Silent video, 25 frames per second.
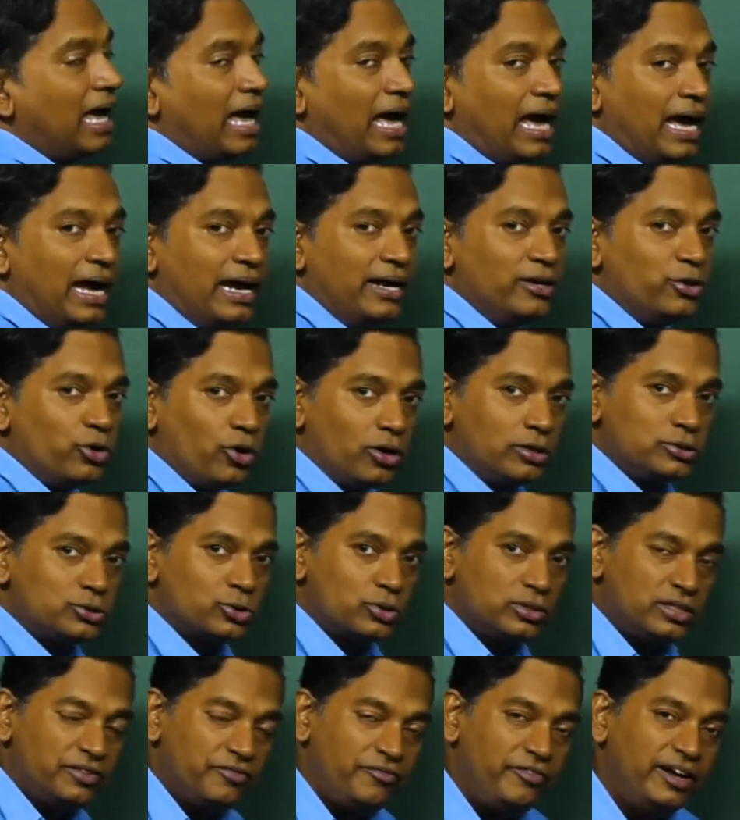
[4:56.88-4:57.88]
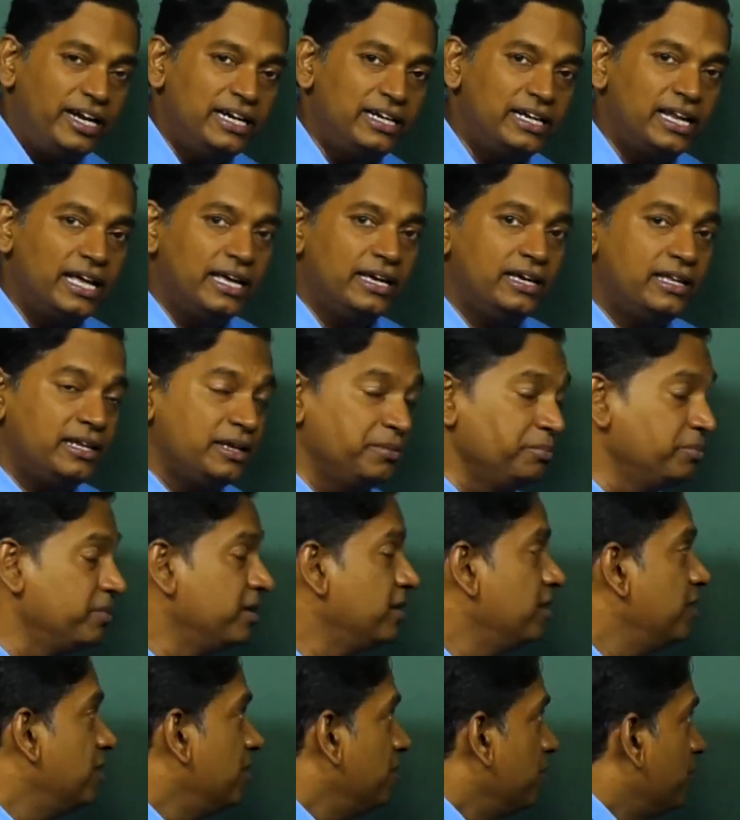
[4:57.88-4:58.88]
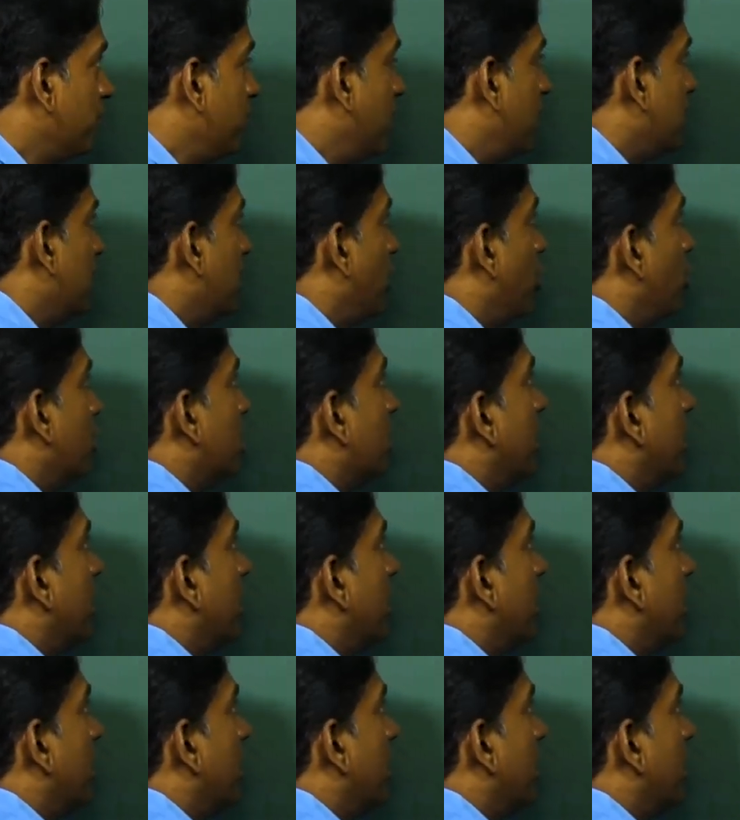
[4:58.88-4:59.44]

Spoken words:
and also the Venn diagram, we are now